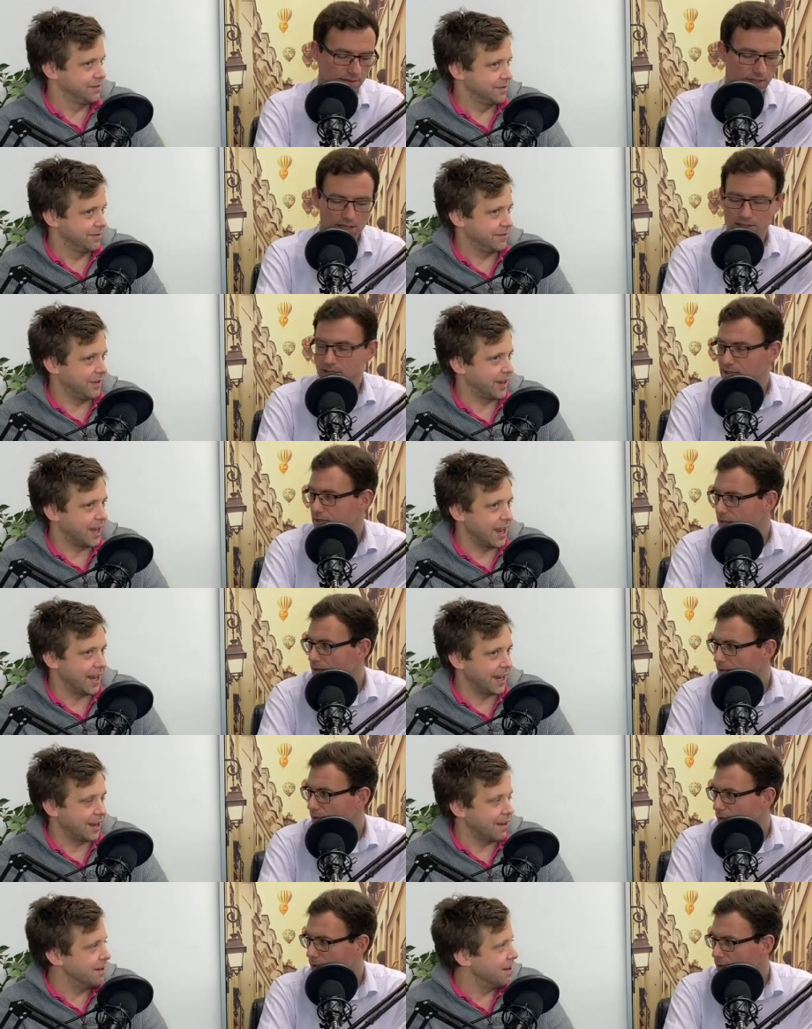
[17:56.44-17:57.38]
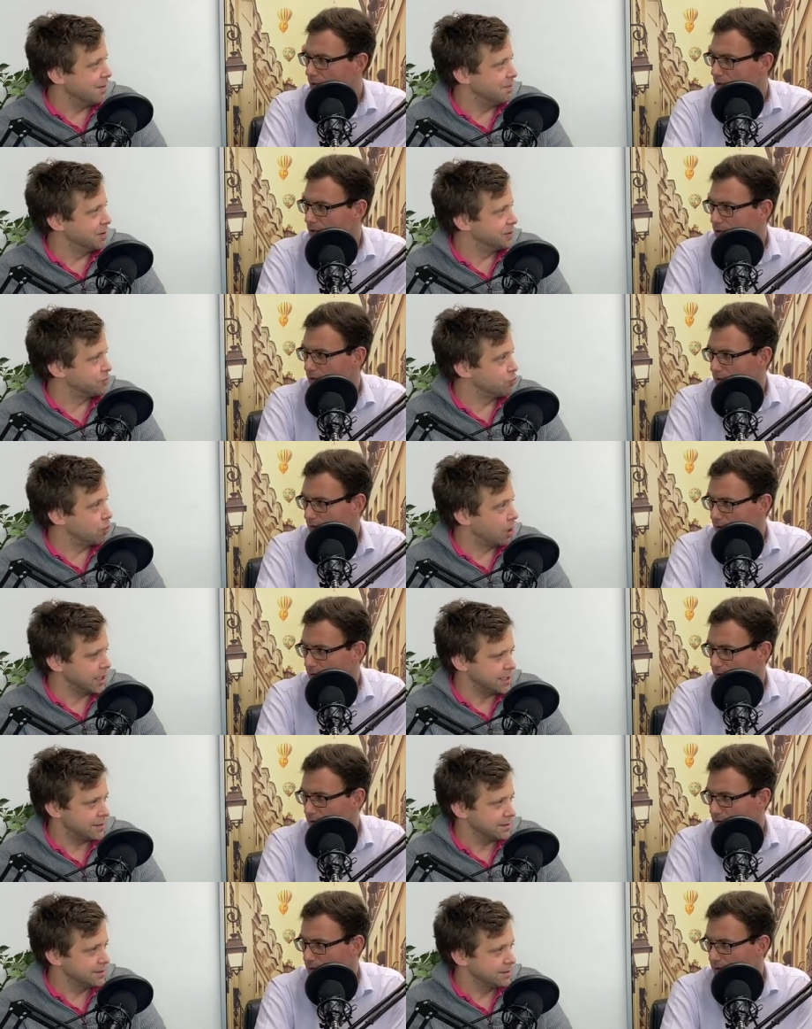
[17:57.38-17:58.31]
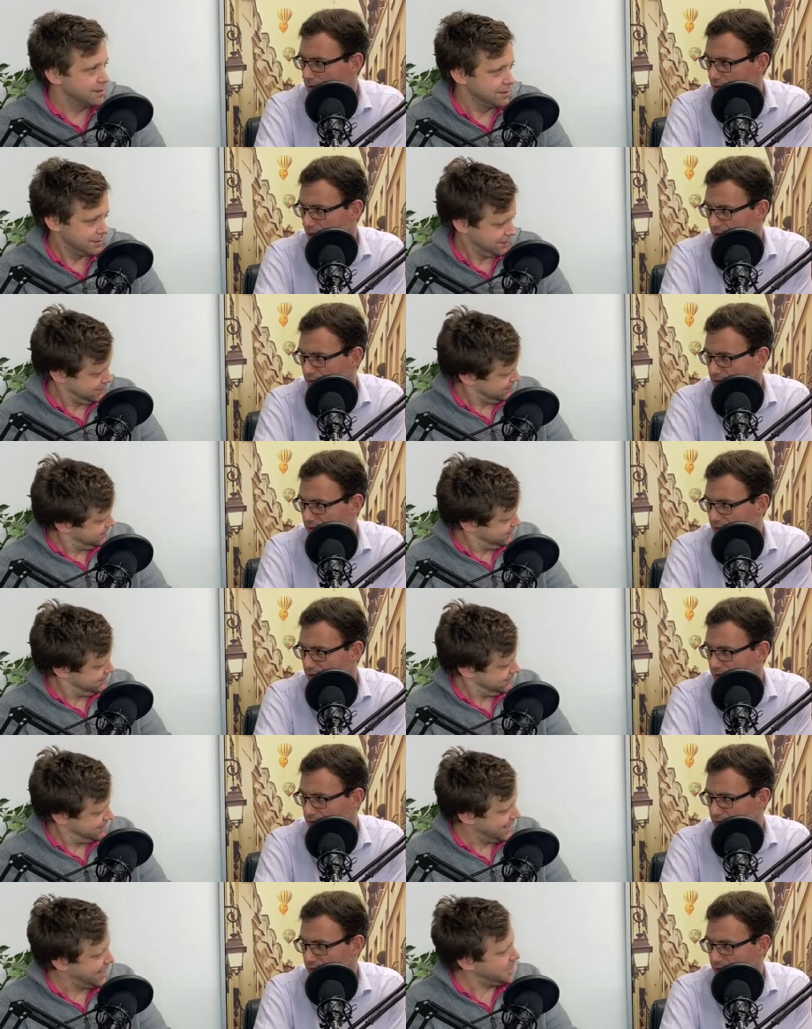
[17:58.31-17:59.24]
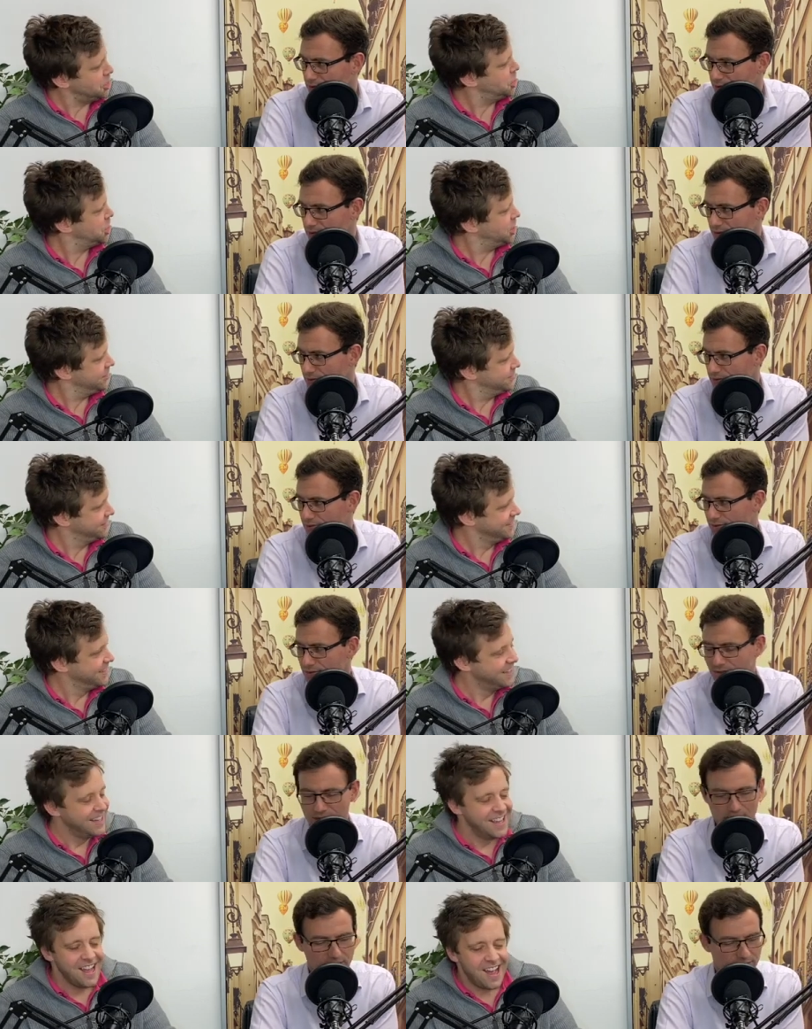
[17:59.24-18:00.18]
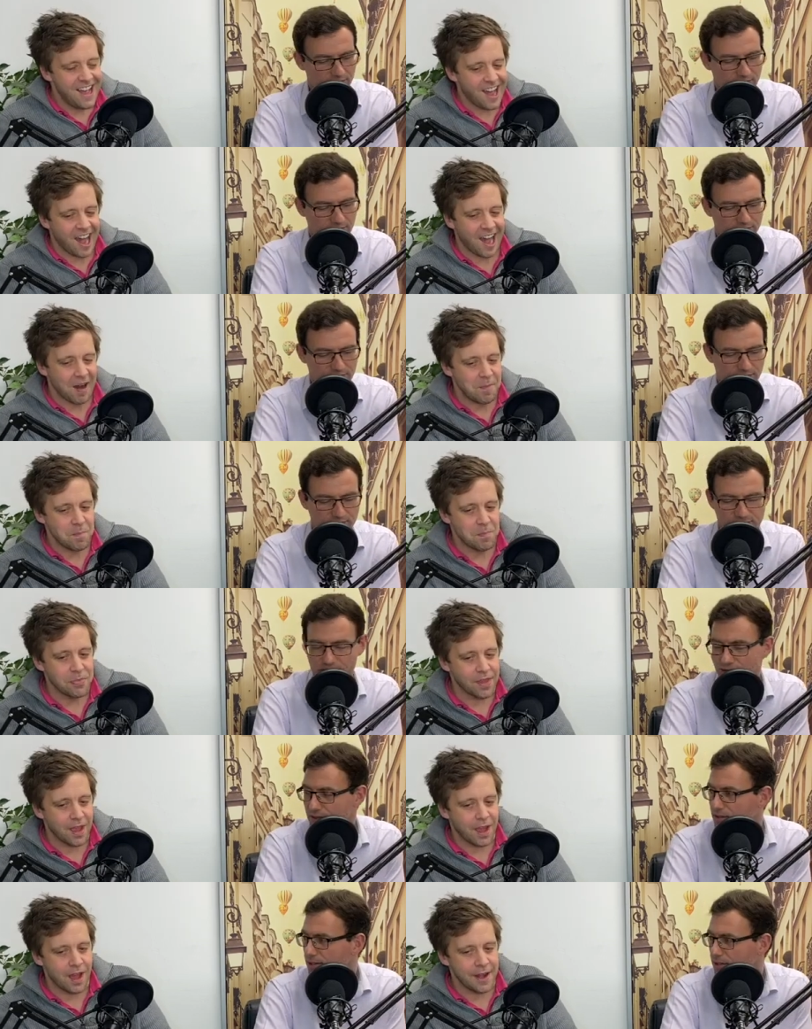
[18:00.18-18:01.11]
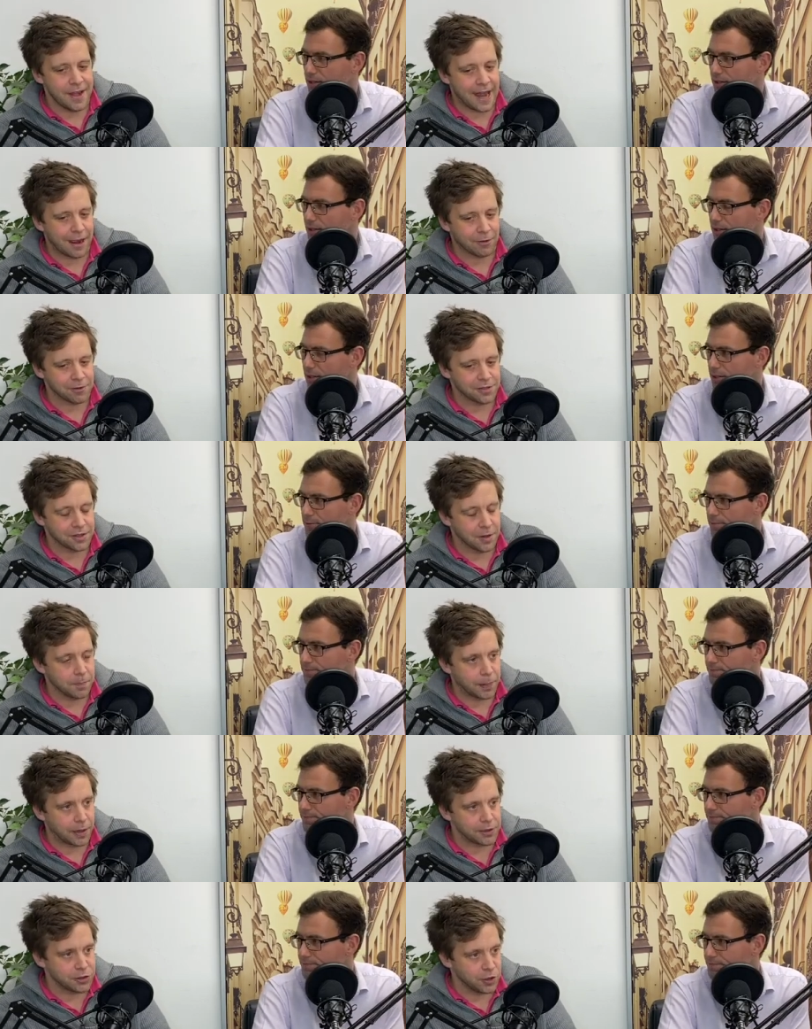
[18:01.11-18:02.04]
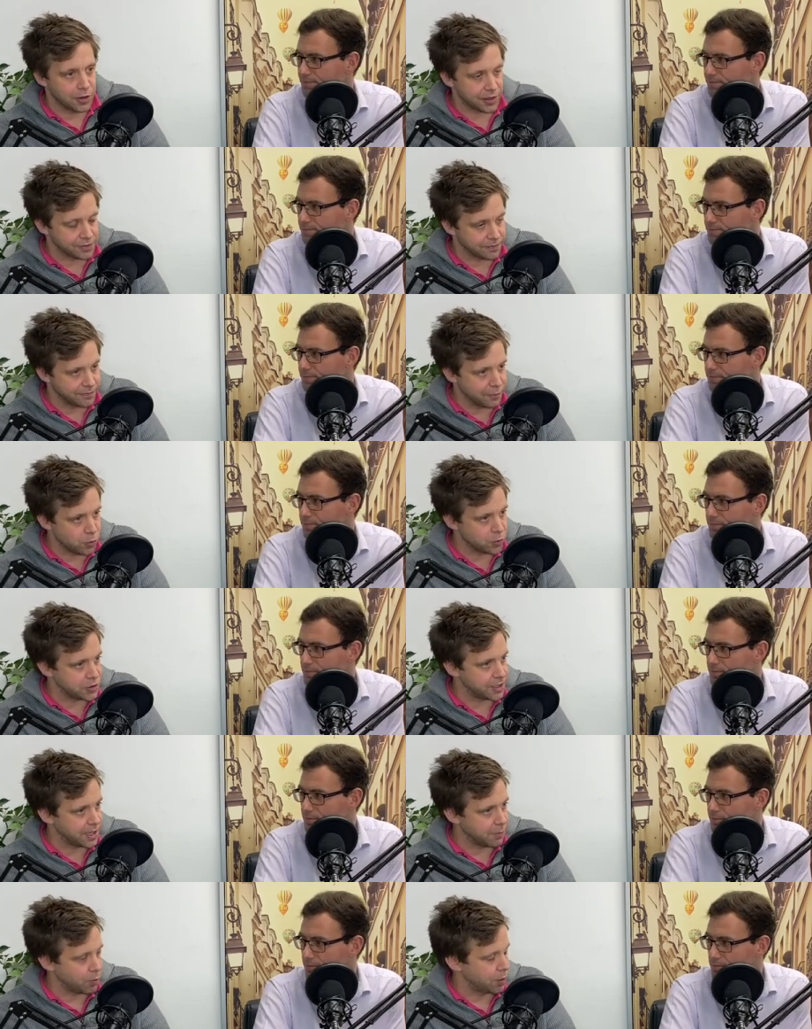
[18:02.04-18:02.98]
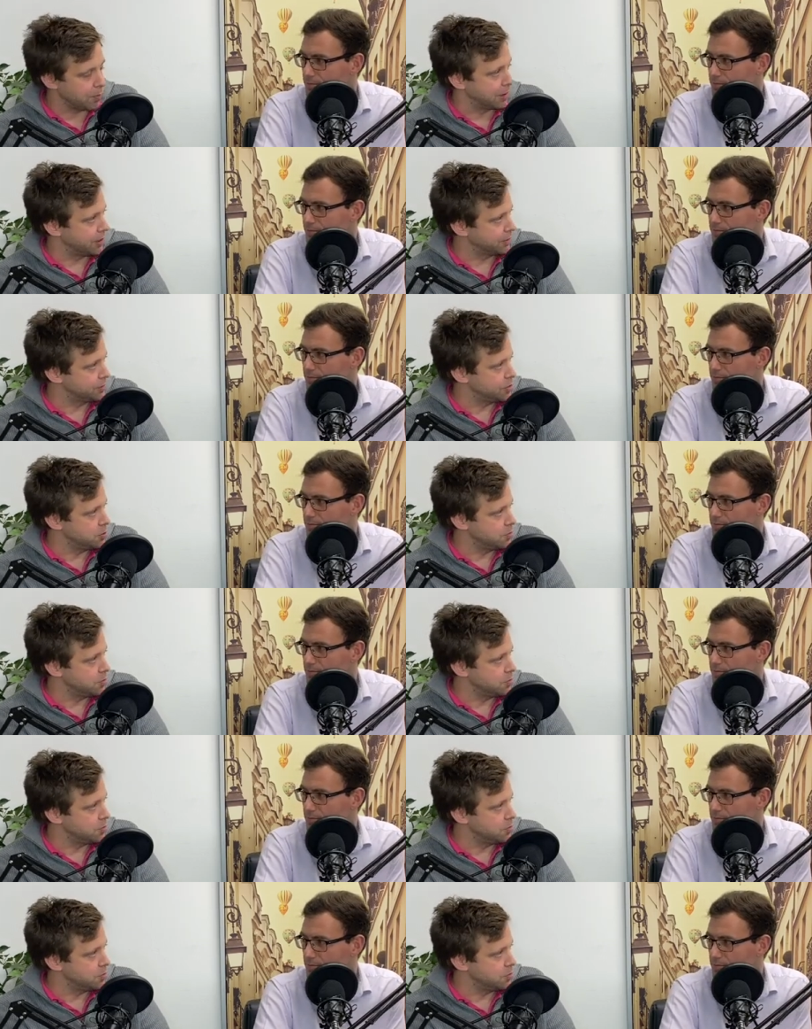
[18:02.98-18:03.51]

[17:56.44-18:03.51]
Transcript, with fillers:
Speaker 1: yes. for getting her numbers right. Yes, ish. Yes. Um, announced that by 2040 they want to plant two